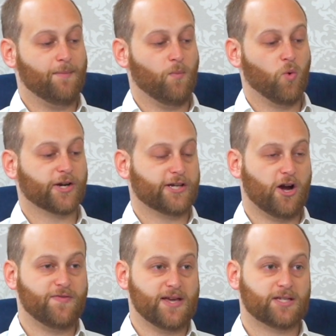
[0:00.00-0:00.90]
working
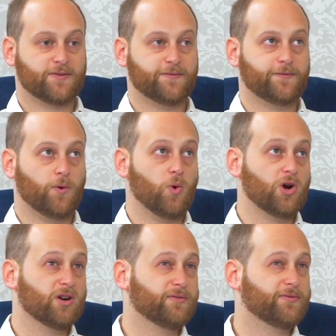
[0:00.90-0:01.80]
on this
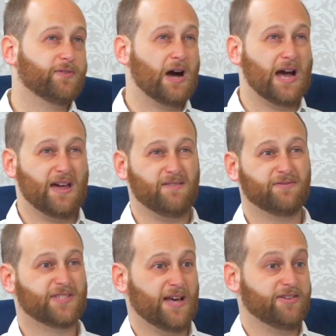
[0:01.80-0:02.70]
for 5,
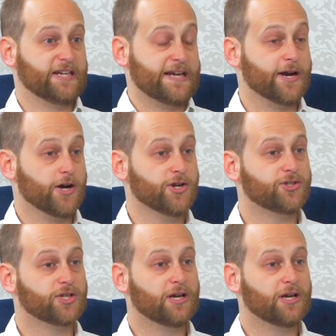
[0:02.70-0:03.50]
7 years.